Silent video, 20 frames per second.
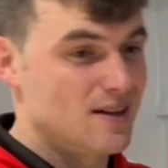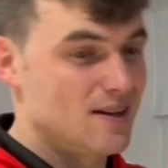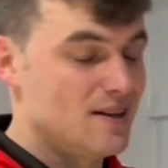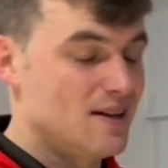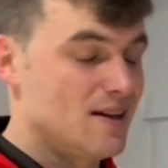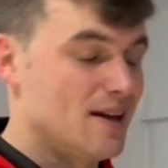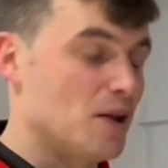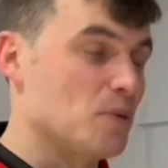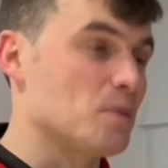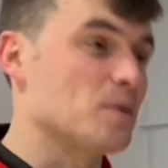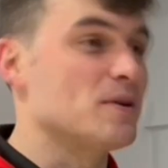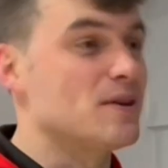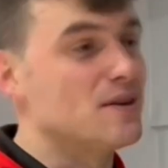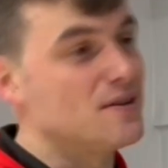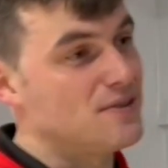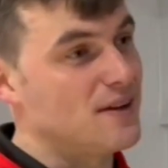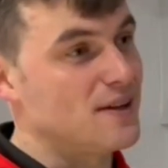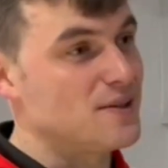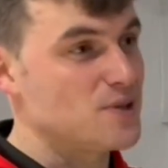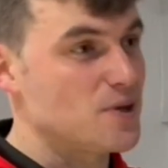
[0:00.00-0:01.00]
helping the
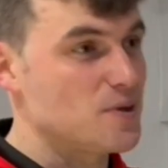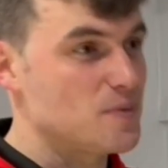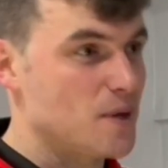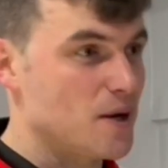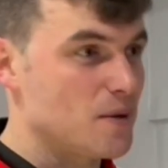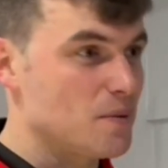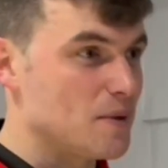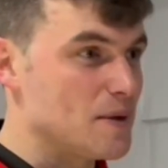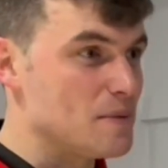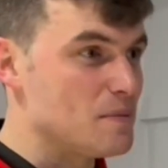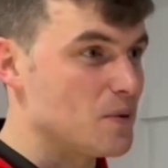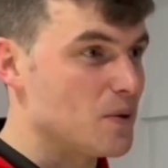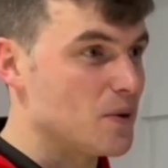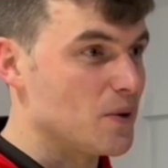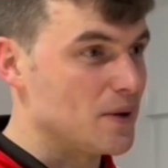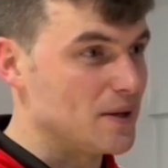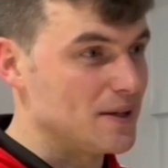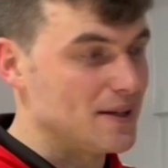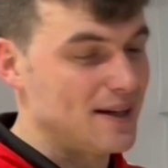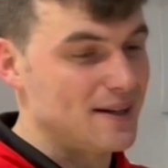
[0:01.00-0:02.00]
defence out probably
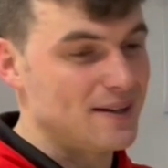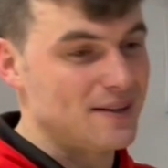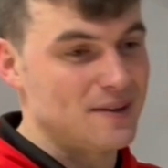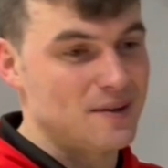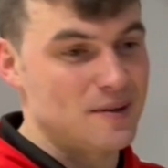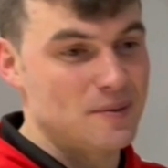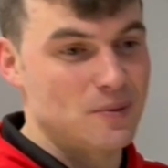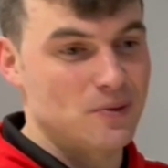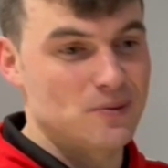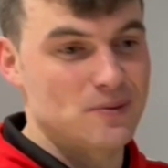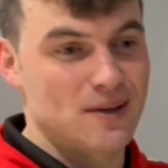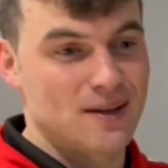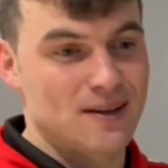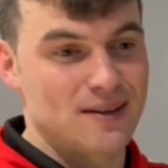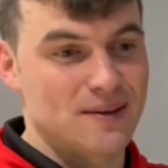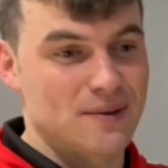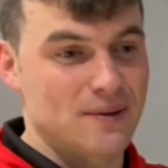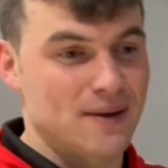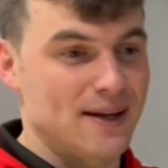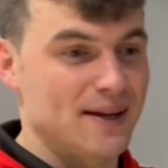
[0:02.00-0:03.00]
more, and getting
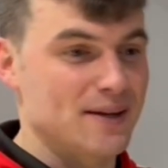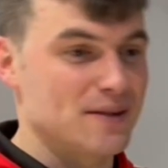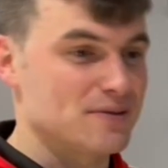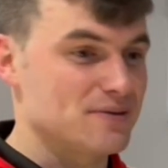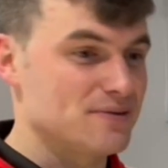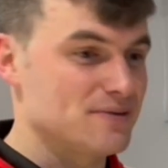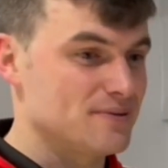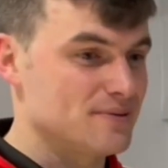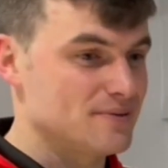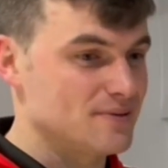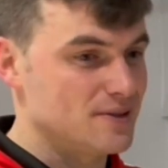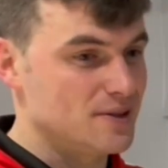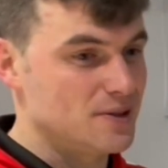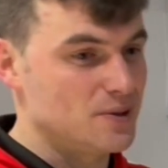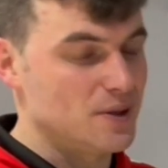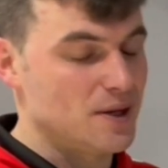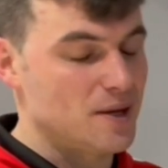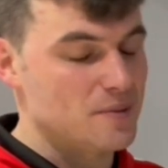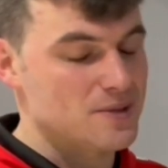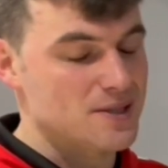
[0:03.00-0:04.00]
in the way of
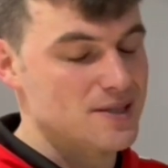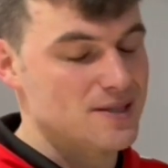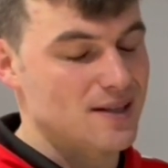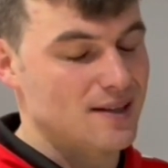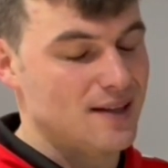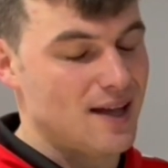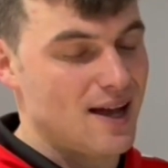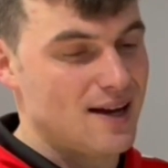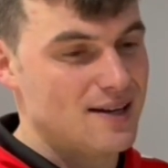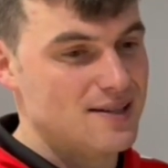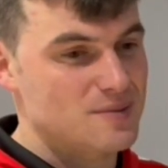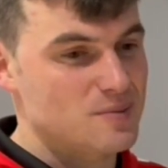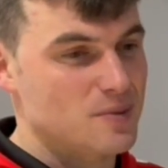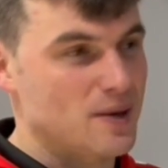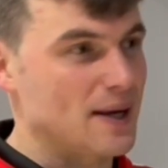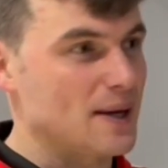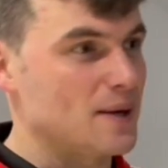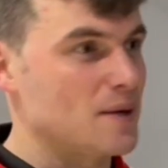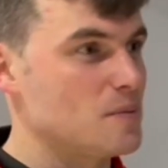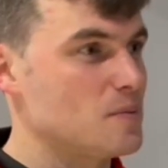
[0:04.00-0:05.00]
the opposition attacks and
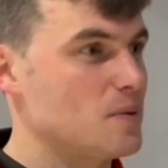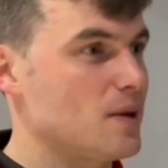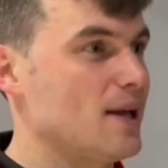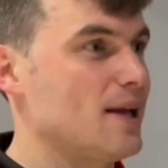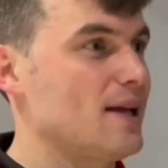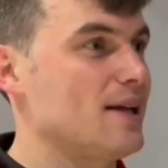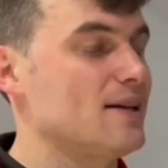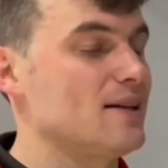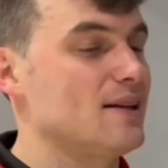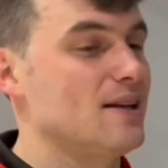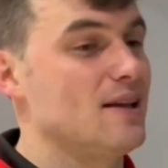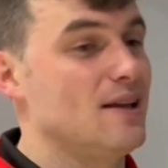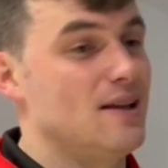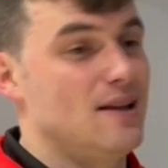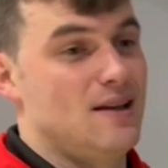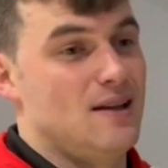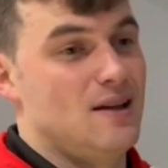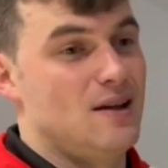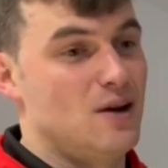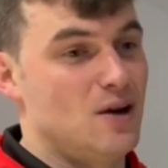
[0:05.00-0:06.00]
breaking up play and
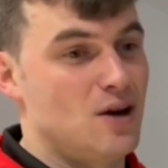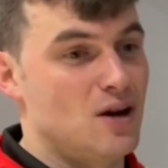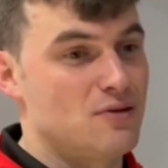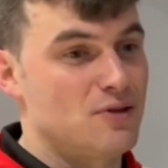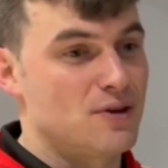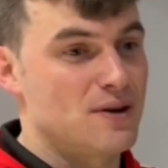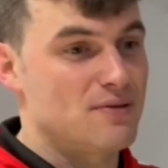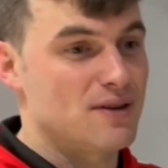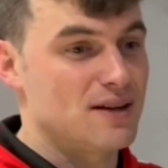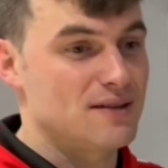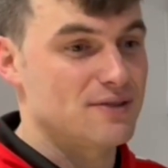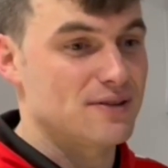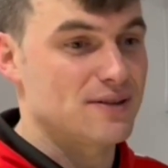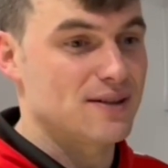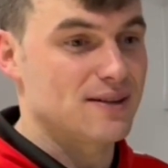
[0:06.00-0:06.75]
offering a bring for the